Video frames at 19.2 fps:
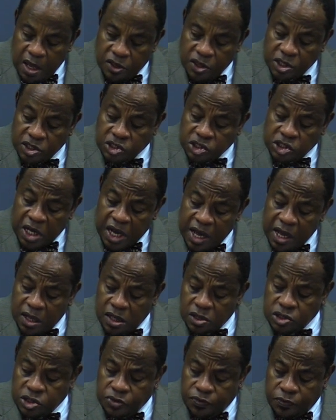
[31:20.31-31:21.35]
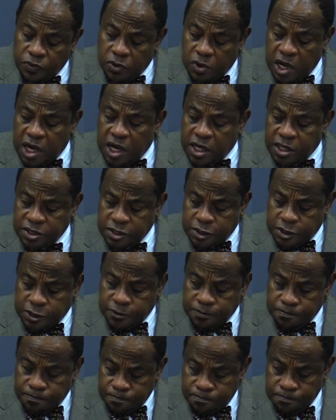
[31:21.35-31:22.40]
The challenge for us
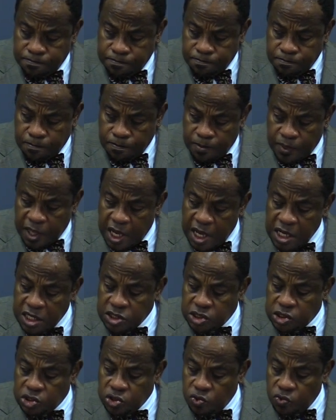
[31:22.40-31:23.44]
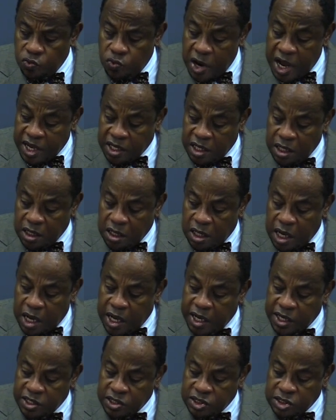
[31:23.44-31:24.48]
is to
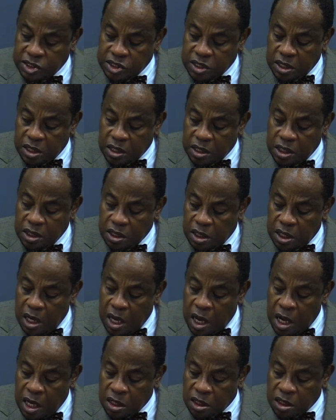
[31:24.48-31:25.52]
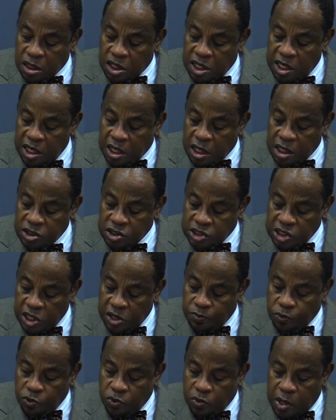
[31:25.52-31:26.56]
recognize uh, the
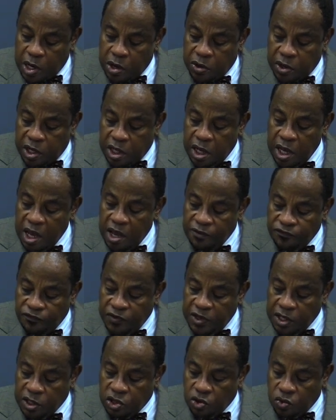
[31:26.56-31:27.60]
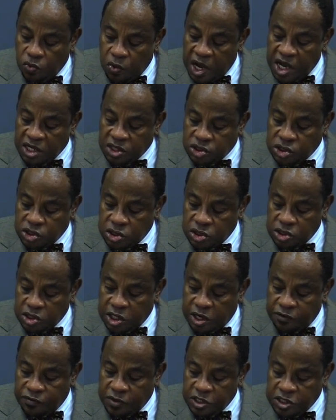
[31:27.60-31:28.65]
contemporary figurations
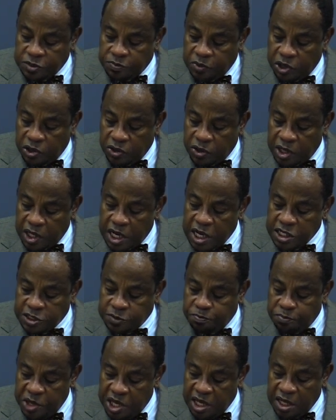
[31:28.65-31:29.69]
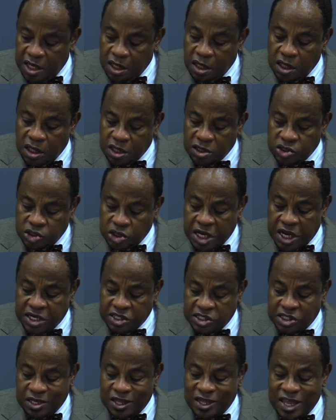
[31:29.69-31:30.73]
of the Spirit as being
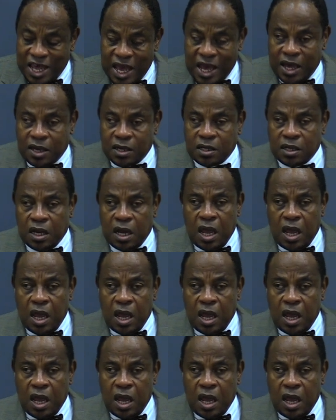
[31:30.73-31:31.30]
just that